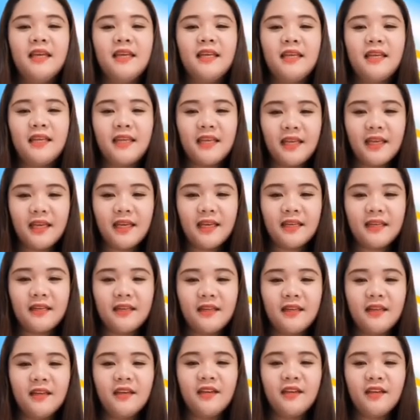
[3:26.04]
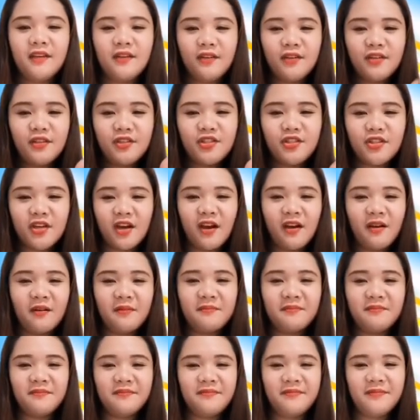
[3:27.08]
Kid. Good
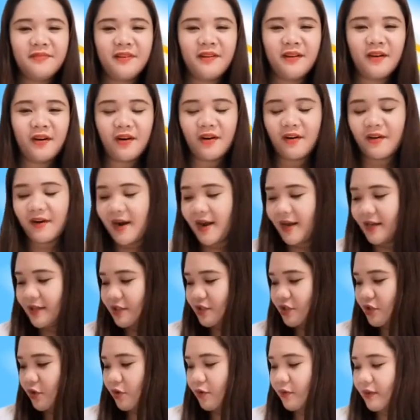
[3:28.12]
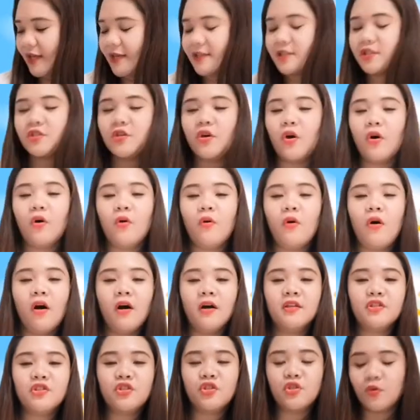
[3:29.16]
job. All right, so let's go
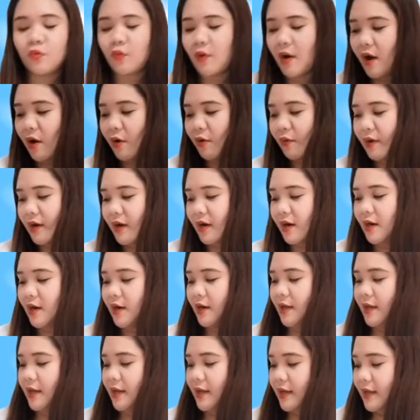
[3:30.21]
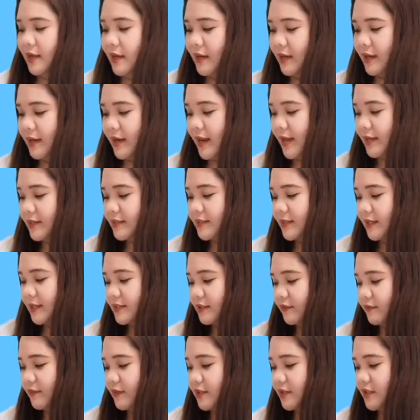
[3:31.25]
on to our next
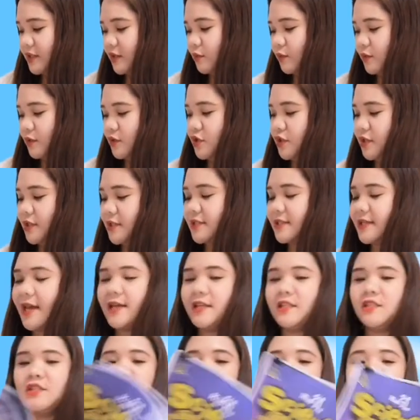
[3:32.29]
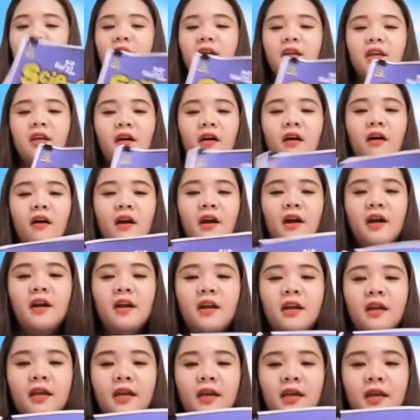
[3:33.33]
activity, which is answering
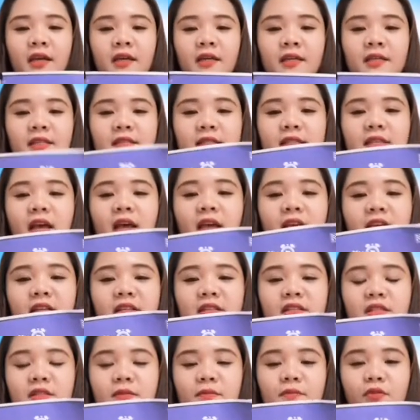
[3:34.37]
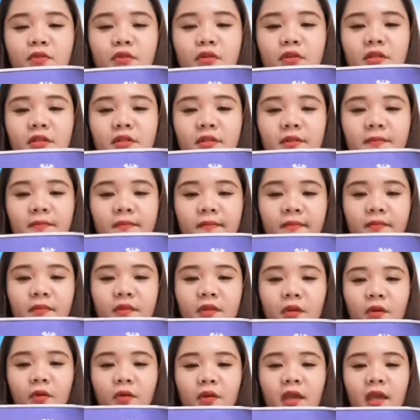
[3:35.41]
our science book.
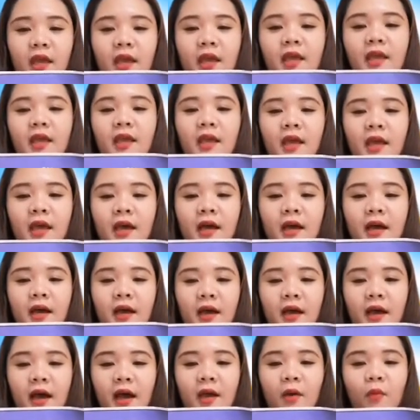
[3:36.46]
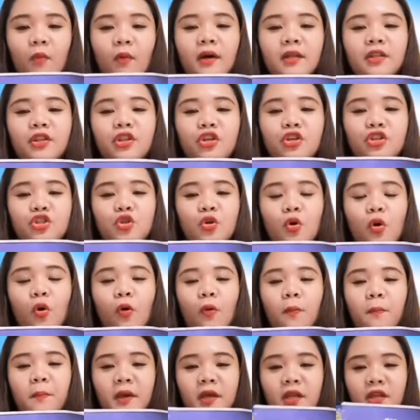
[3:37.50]
Okay, I want you to
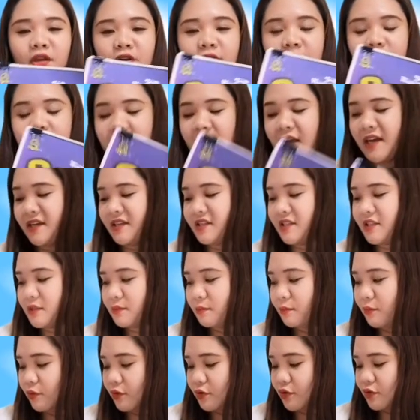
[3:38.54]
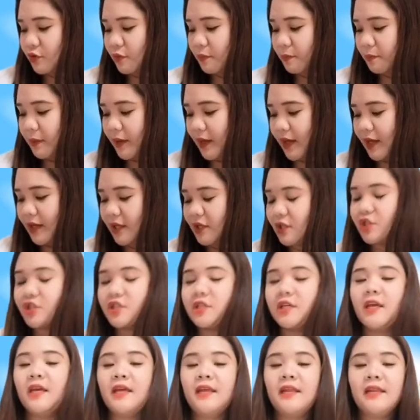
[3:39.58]
open your science book to
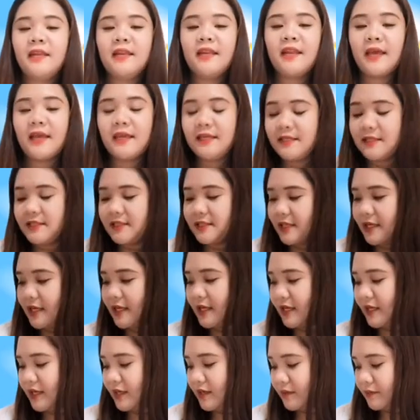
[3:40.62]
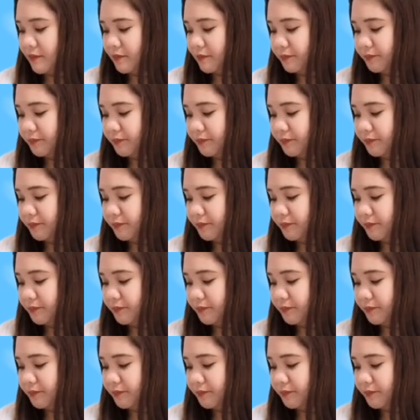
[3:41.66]
page 19.